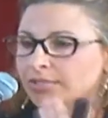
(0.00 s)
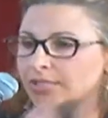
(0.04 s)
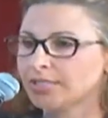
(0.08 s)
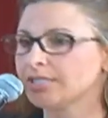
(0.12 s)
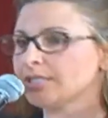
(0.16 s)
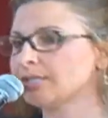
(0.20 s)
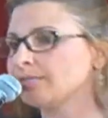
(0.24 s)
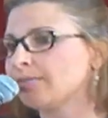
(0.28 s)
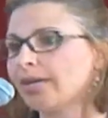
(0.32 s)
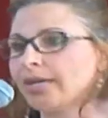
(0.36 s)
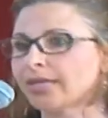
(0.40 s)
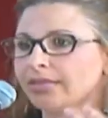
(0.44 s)

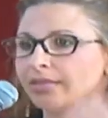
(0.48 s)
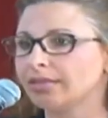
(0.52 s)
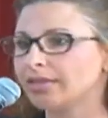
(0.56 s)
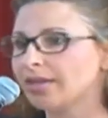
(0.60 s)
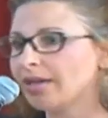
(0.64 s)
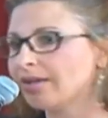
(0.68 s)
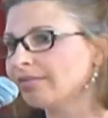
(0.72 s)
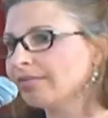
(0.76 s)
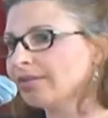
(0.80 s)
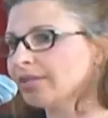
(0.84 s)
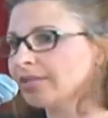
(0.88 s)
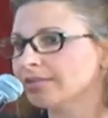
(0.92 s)
despite the
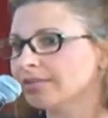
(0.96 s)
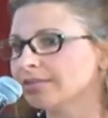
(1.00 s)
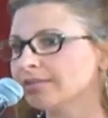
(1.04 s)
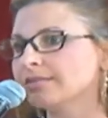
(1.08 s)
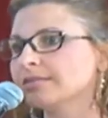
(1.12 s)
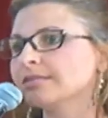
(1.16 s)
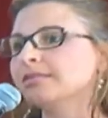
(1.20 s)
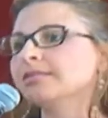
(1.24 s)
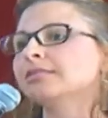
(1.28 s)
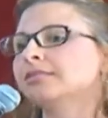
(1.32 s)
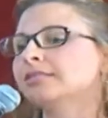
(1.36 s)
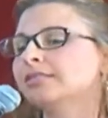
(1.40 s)

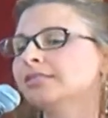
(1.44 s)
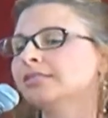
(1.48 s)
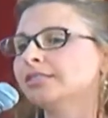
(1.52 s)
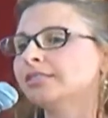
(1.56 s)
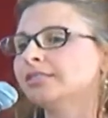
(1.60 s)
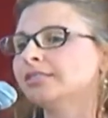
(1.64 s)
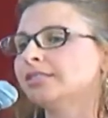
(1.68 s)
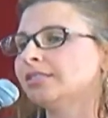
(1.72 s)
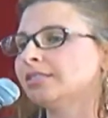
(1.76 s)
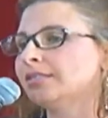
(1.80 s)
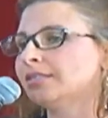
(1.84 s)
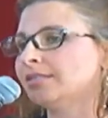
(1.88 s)
evidence
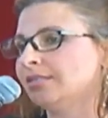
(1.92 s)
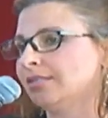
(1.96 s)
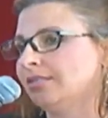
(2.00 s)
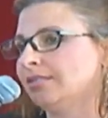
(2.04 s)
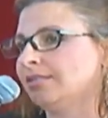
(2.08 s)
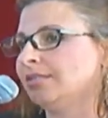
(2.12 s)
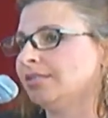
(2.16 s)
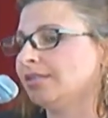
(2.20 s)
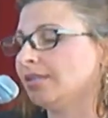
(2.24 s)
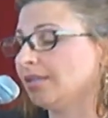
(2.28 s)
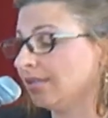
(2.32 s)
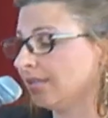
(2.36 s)

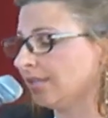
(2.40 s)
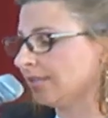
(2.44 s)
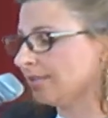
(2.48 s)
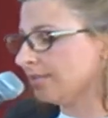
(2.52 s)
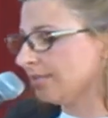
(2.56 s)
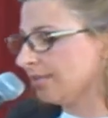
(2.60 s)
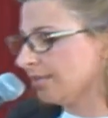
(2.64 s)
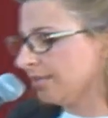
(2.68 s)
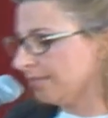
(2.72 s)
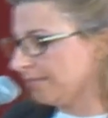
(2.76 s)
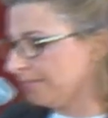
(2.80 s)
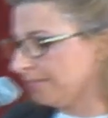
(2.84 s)

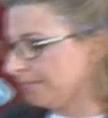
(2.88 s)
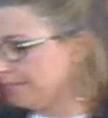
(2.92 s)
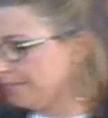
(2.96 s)
against it.